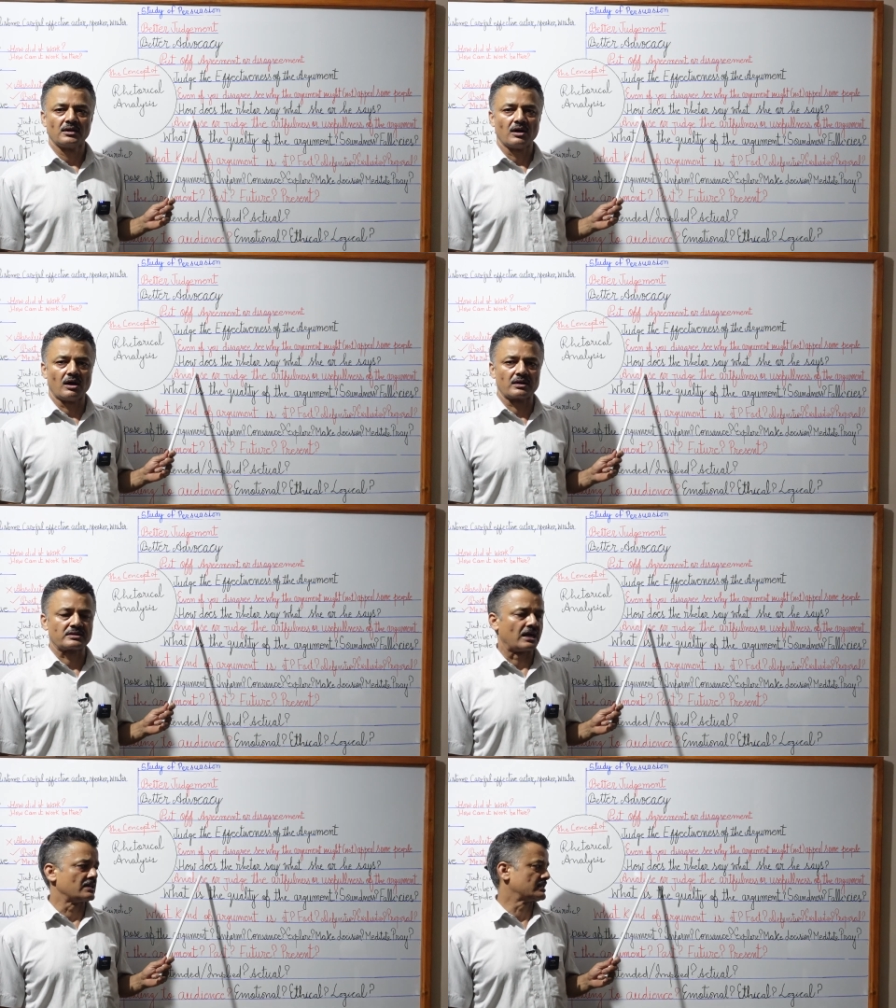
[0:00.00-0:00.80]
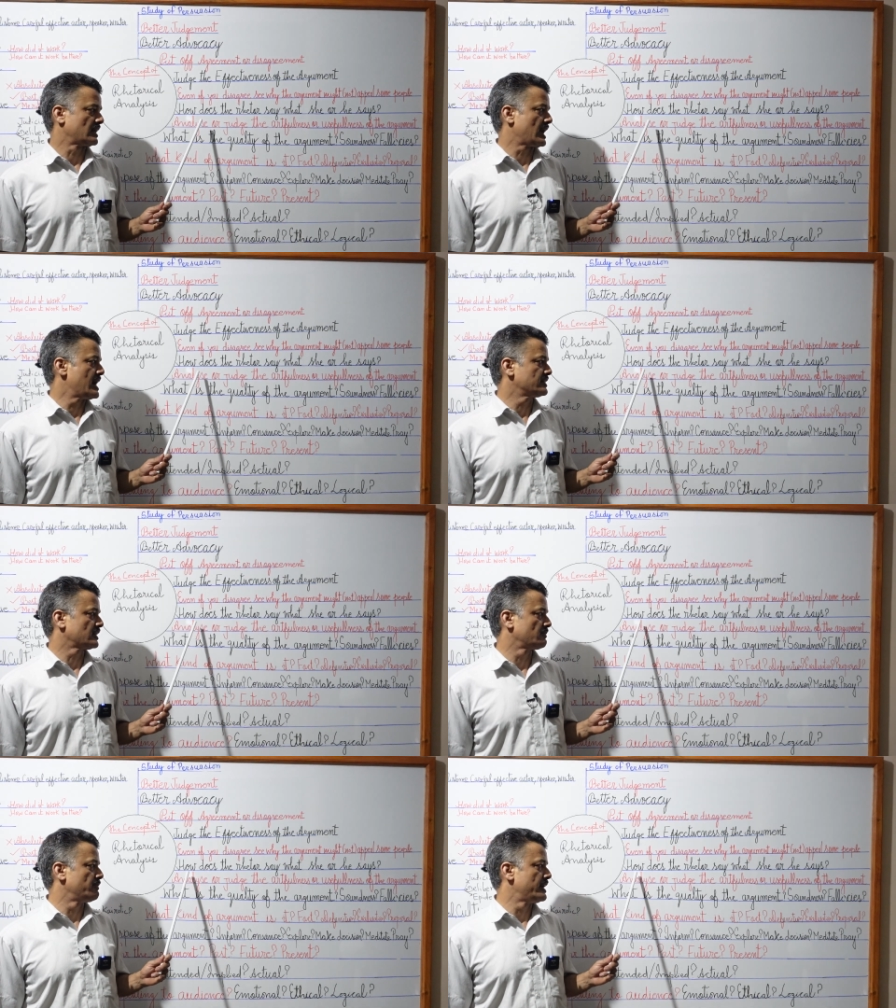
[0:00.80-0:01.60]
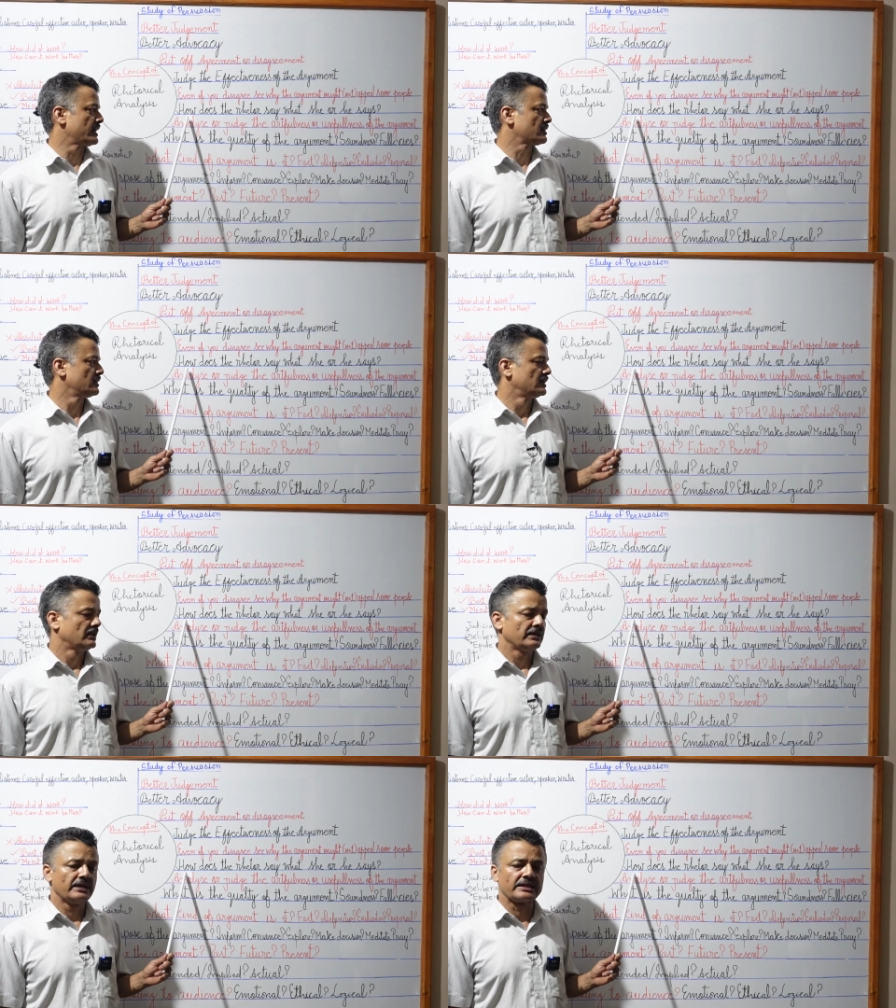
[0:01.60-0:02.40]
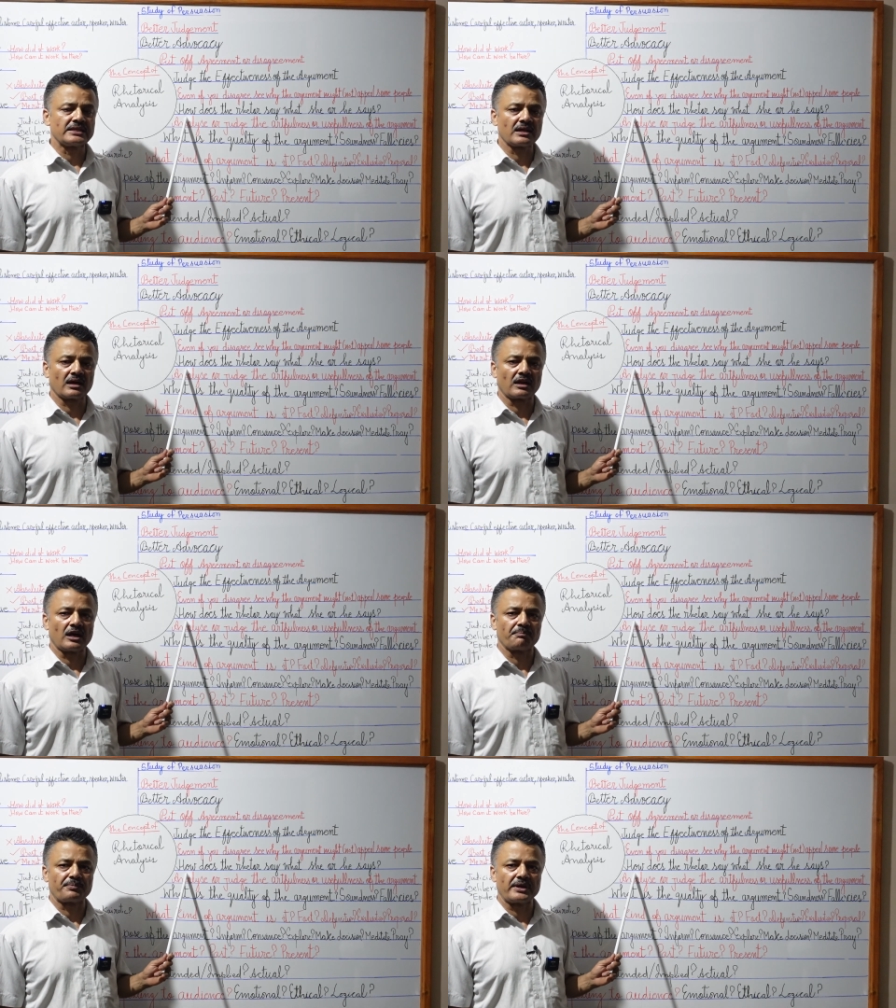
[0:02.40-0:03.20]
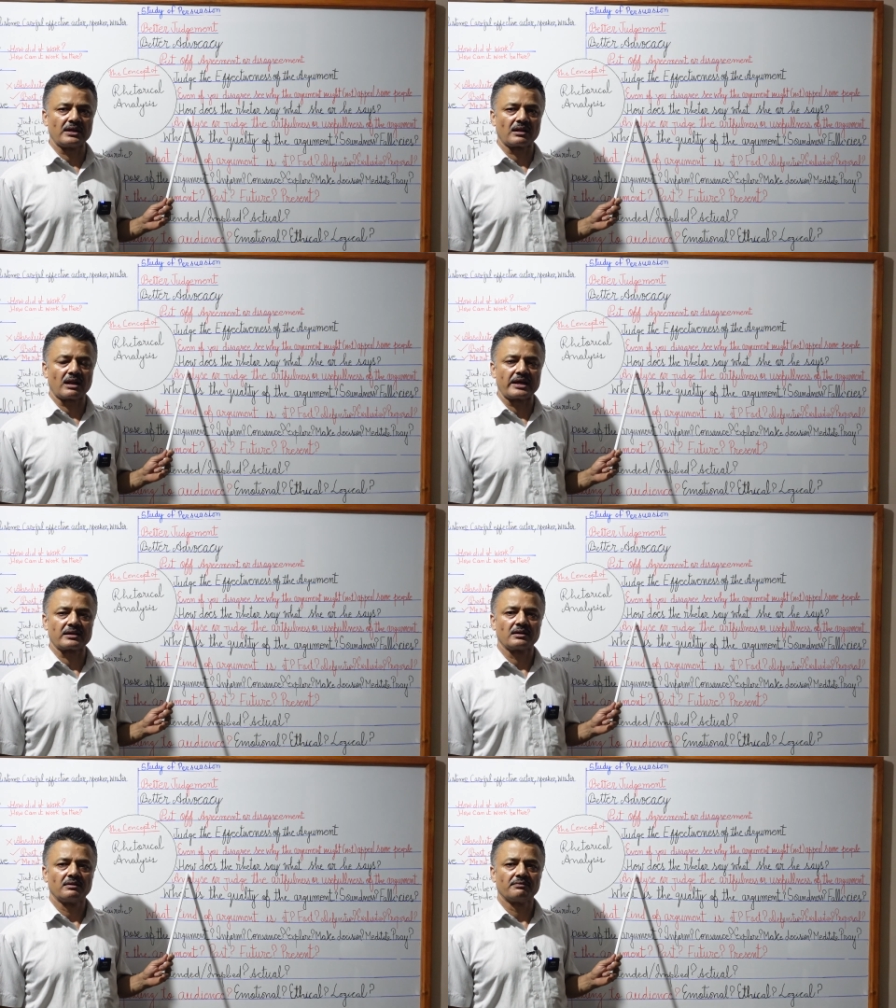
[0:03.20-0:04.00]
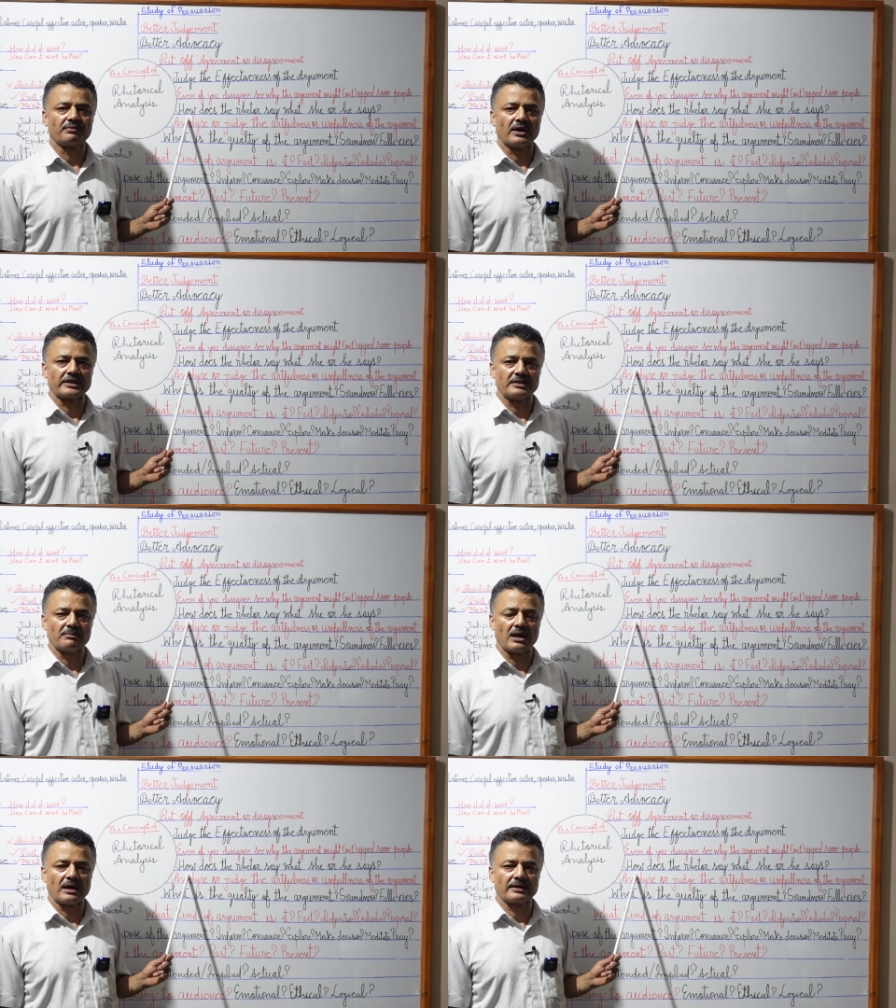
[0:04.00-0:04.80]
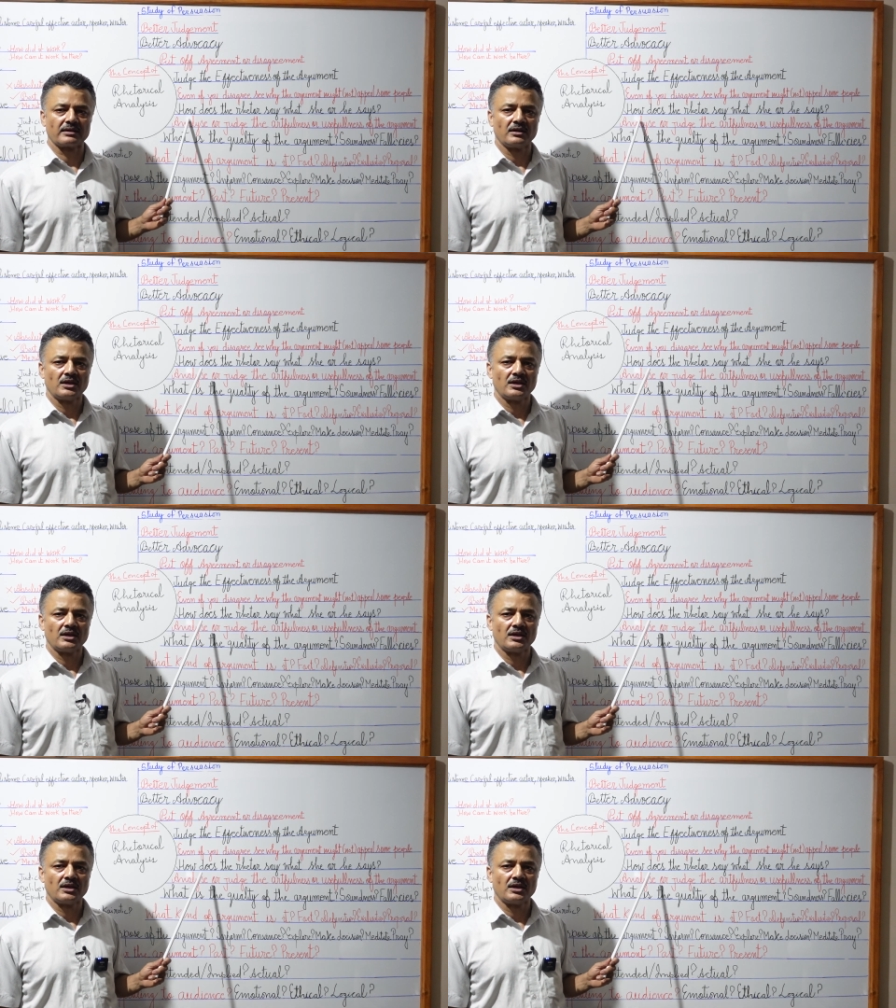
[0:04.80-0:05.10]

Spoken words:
Or does the writer make ethical appeal like Fadiman?